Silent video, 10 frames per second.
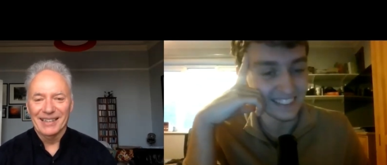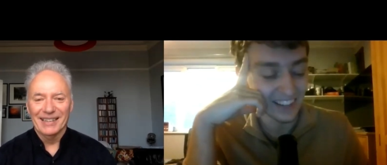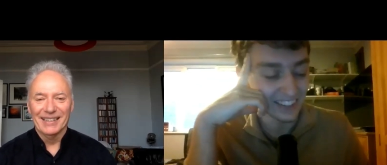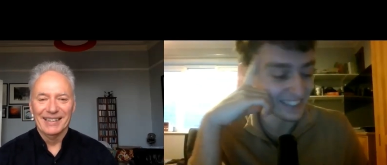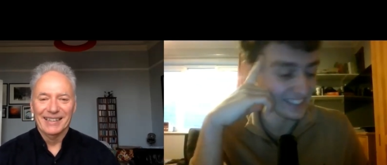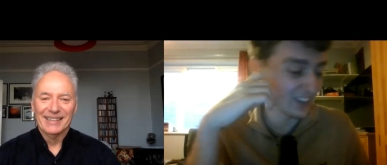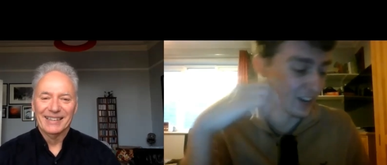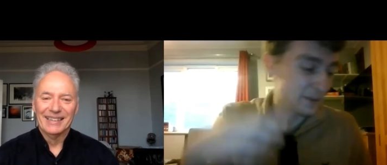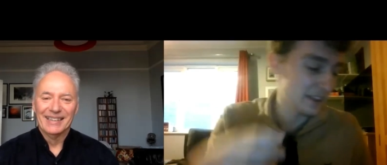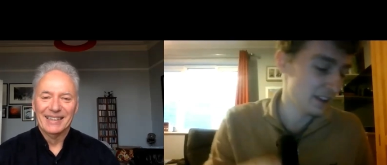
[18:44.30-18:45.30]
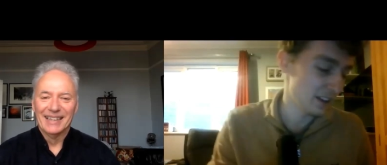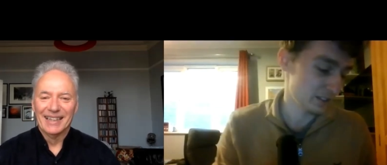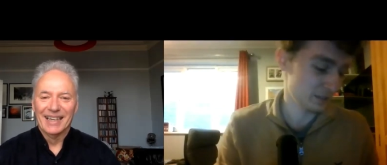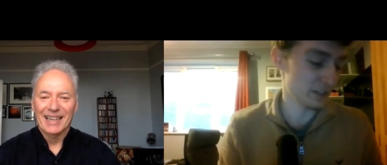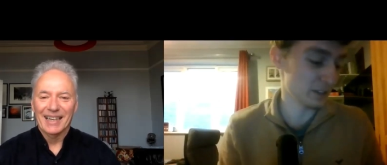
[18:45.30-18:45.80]
Speaker 1: no, it's not. I mean,
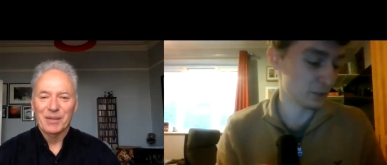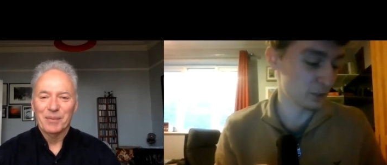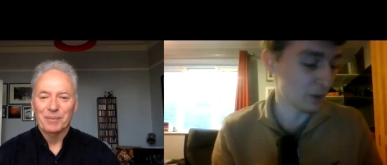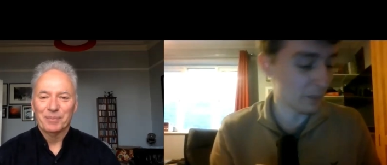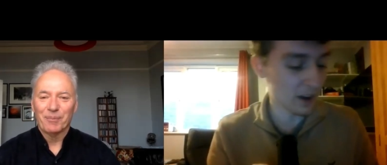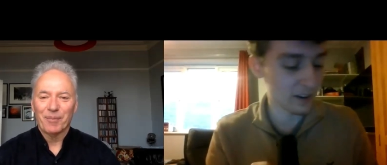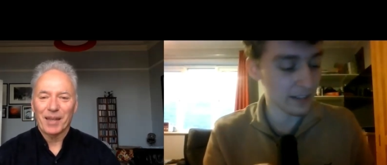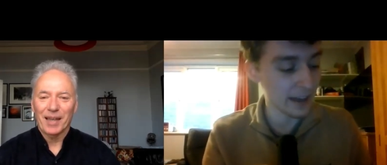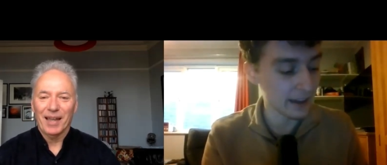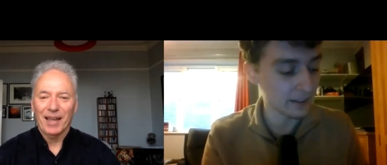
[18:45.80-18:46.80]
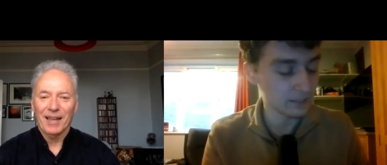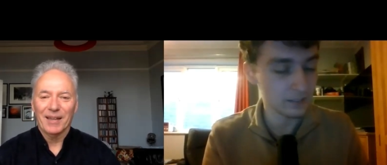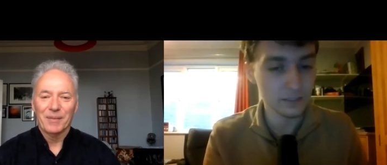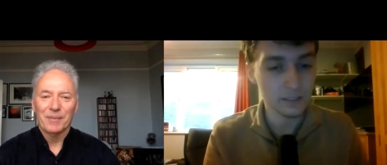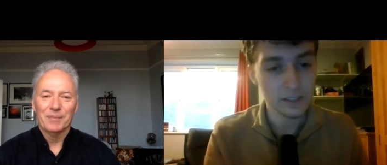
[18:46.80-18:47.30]
touch on Scott Parker there.
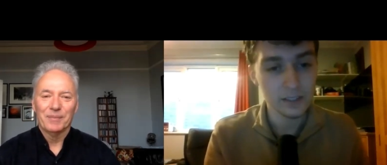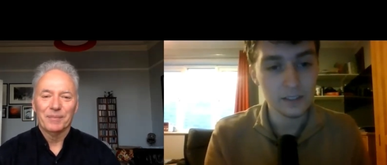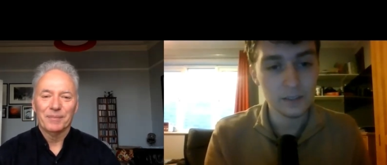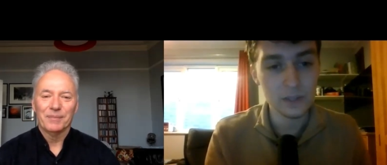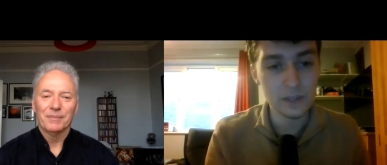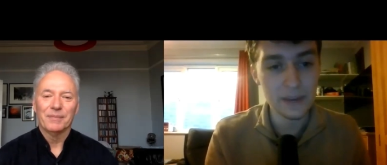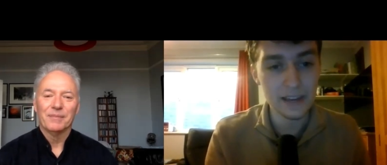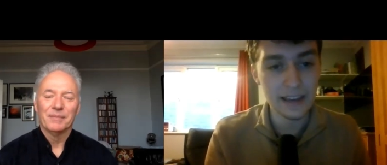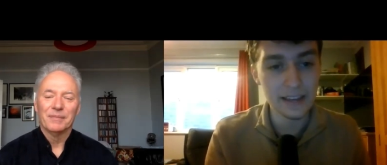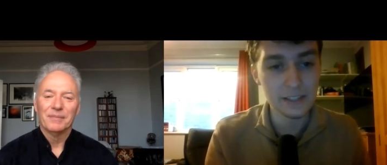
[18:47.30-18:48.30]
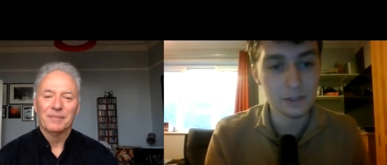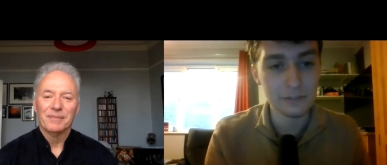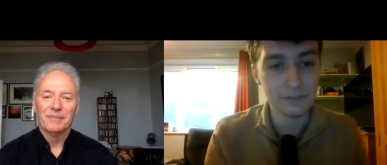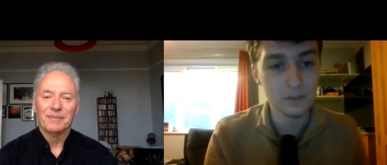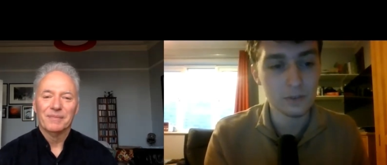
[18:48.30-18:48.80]
Will it be a case
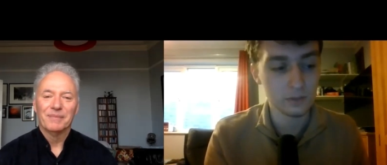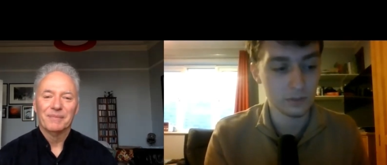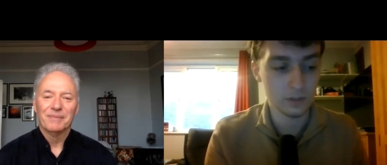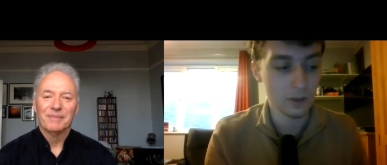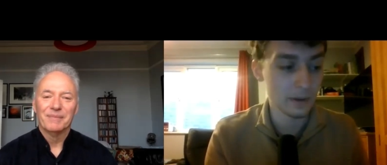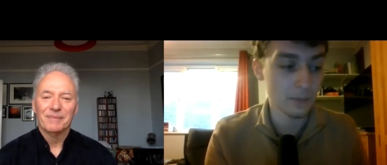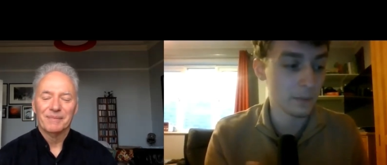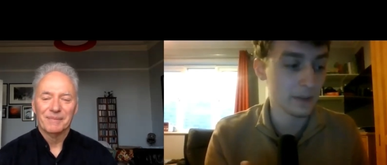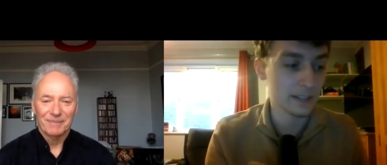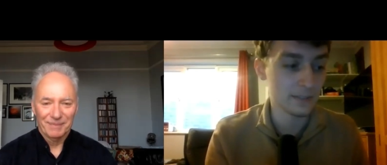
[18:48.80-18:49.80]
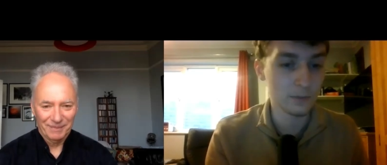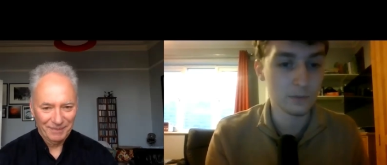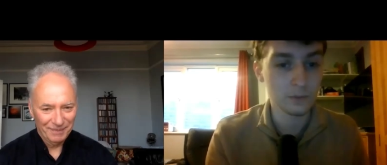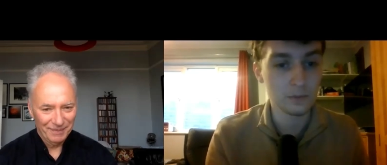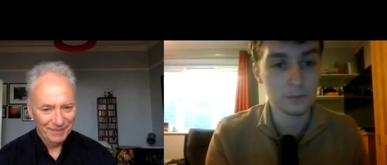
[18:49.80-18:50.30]
of? I mean, it might be a case of
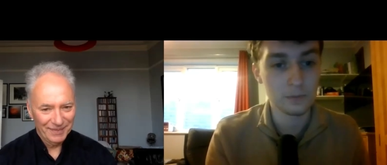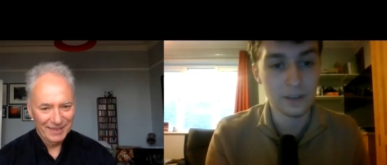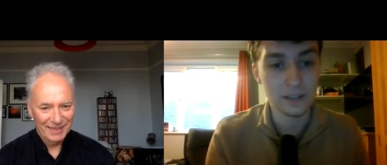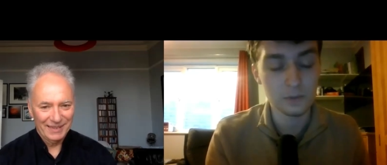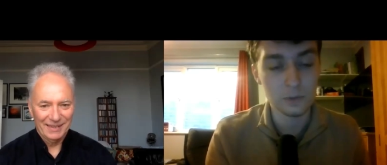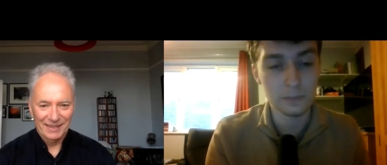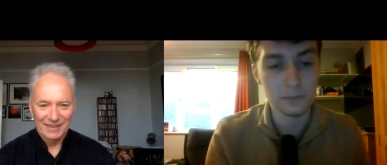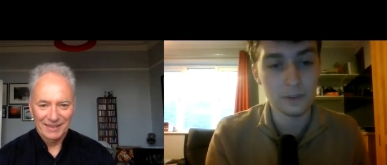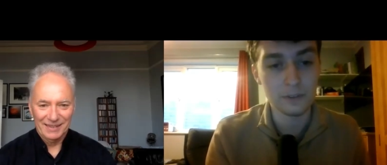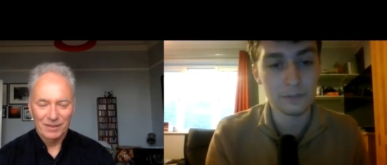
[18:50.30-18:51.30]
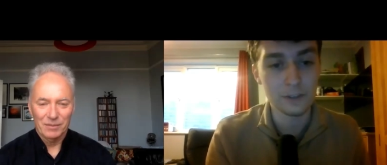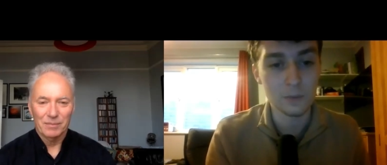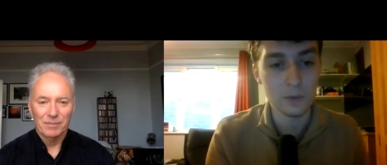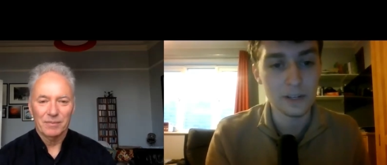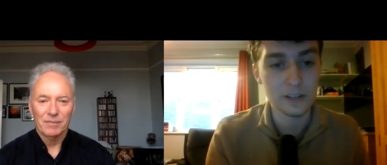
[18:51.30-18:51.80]
fans will and
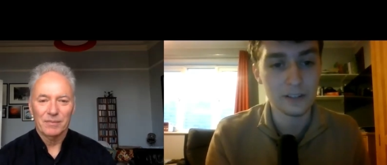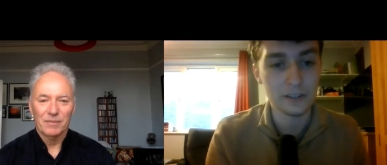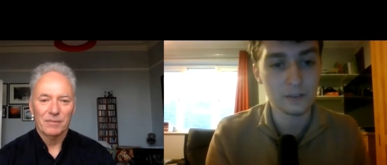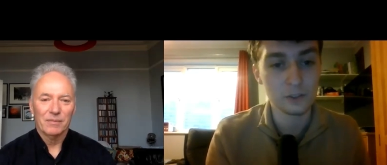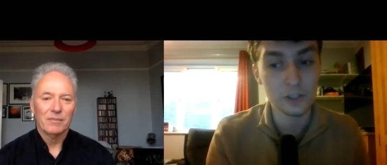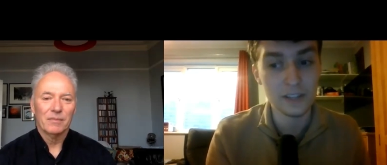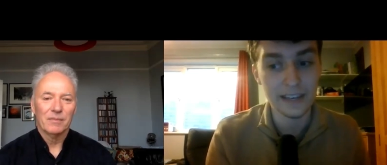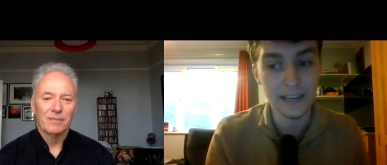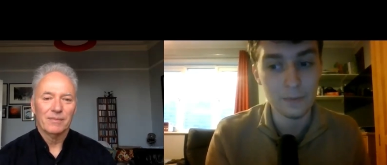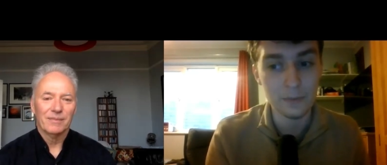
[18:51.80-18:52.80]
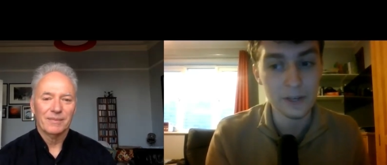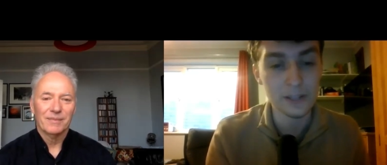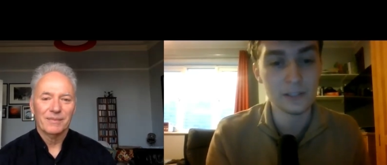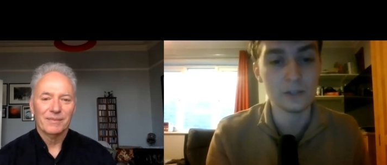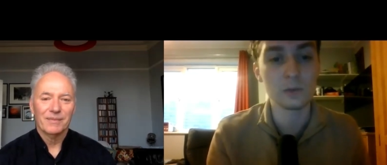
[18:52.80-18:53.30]
Fulham will be looking at should they keep him, but
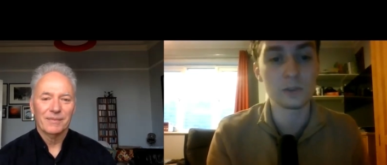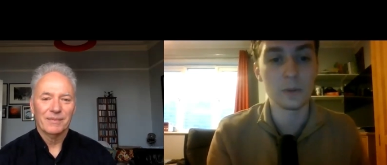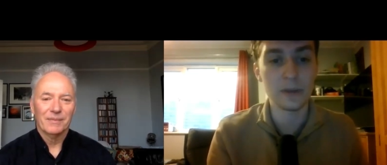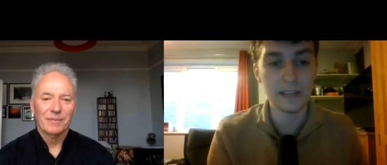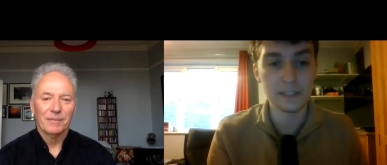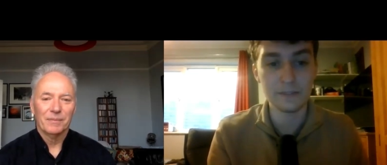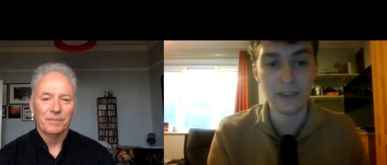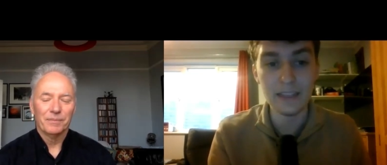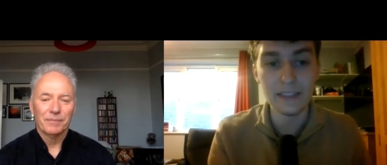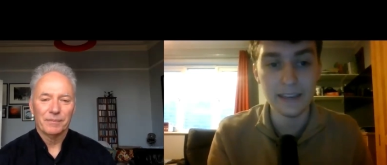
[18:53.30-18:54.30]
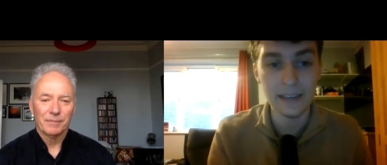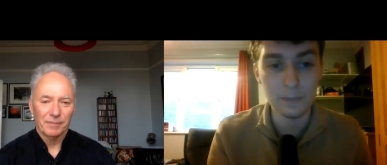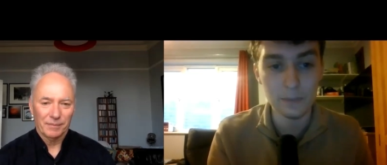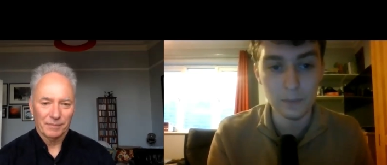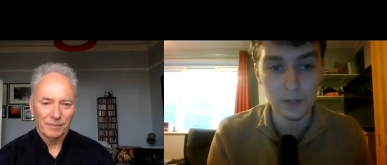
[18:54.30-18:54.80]
is it also a case of can they
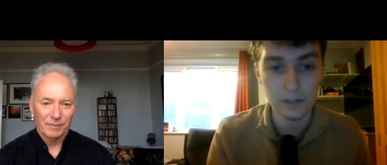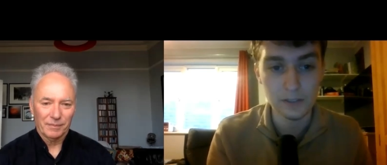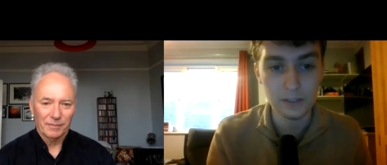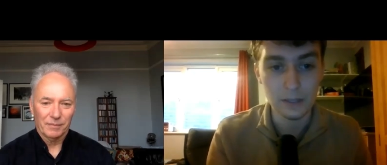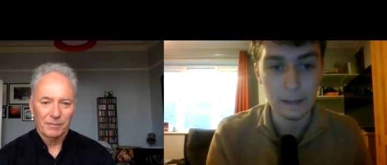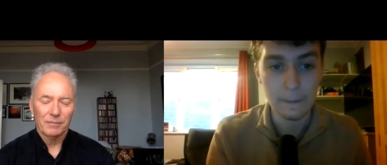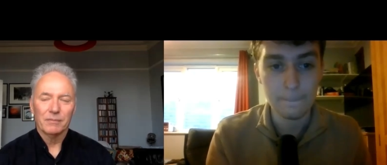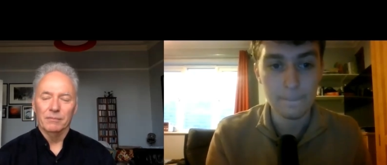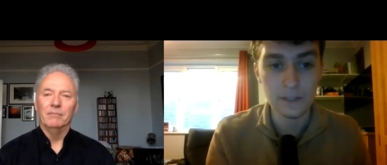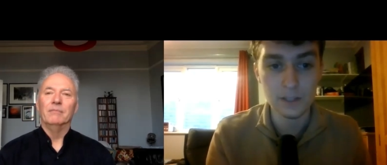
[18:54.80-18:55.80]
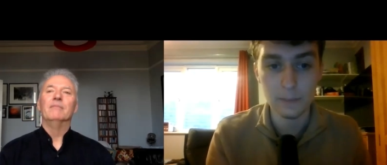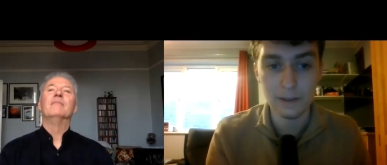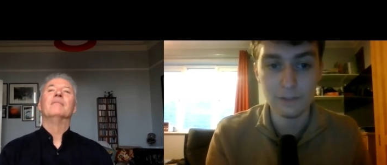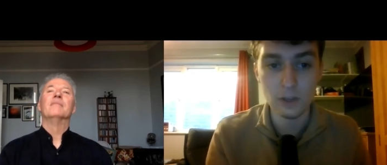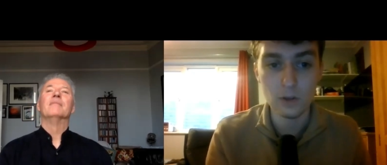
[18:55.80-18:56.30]
keep him? Because mm. there's going to
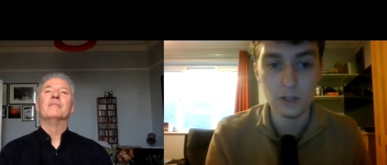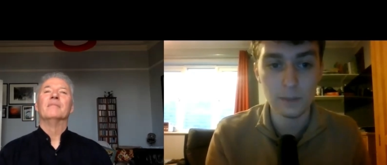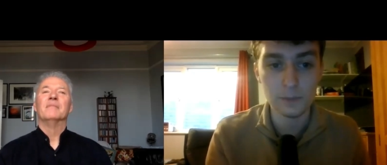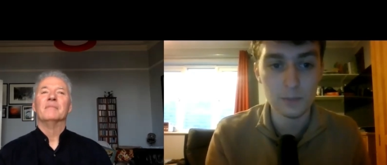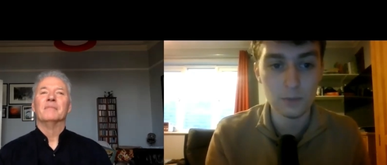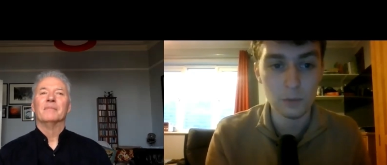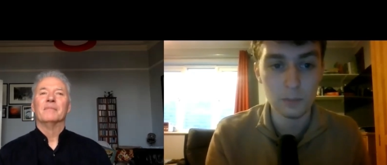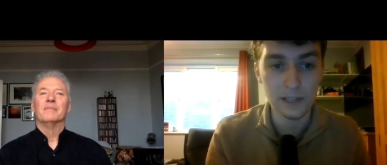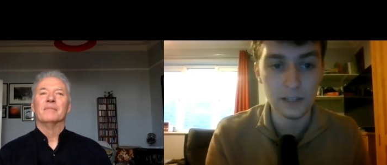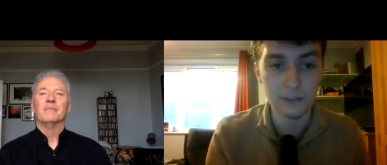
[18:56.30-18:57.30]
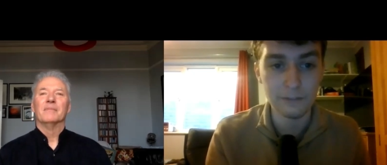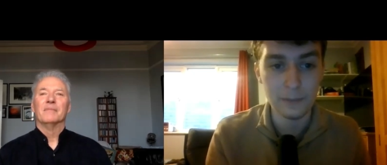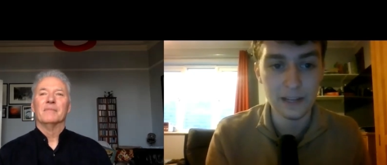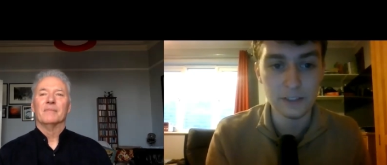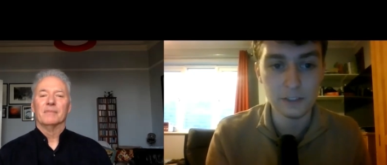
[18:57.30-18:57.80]
be a few clubs that probably are looking for
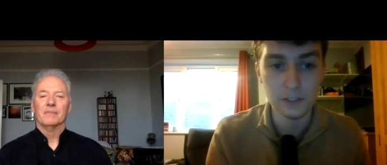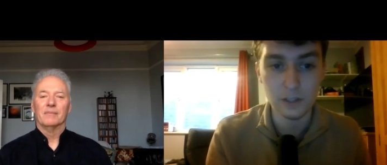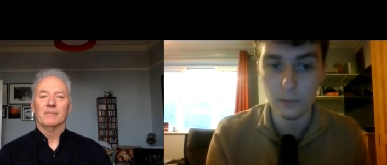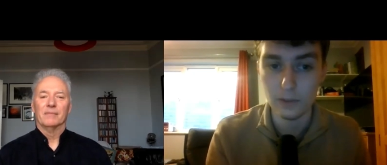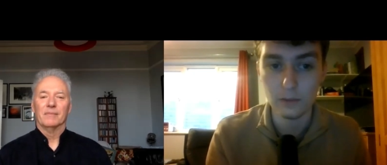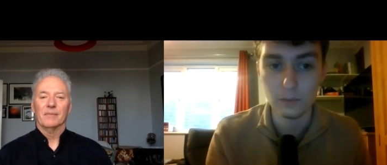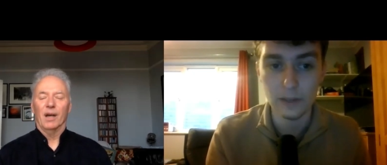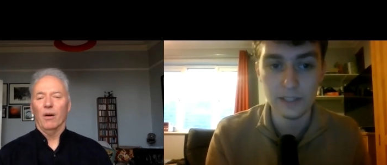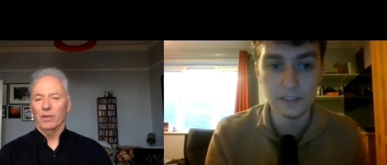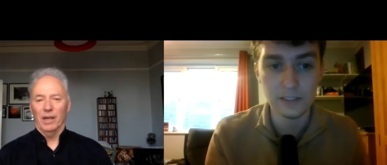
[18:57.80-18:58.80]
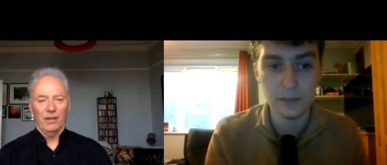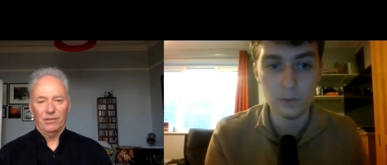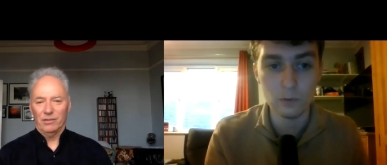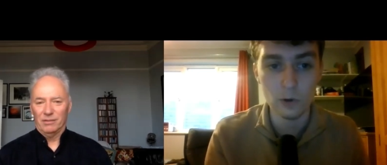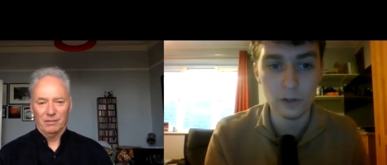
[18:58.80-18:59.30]
managers. We'll wait to see yeah.
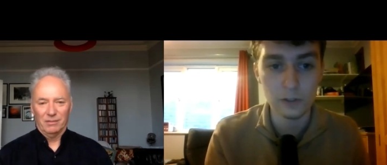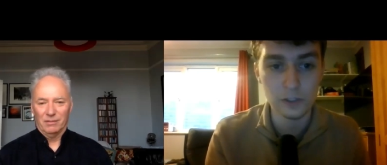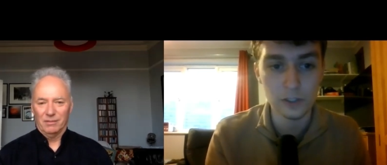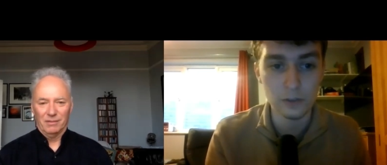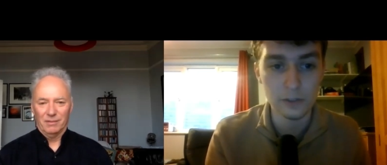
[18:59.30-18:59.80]
what Roy Hodgson at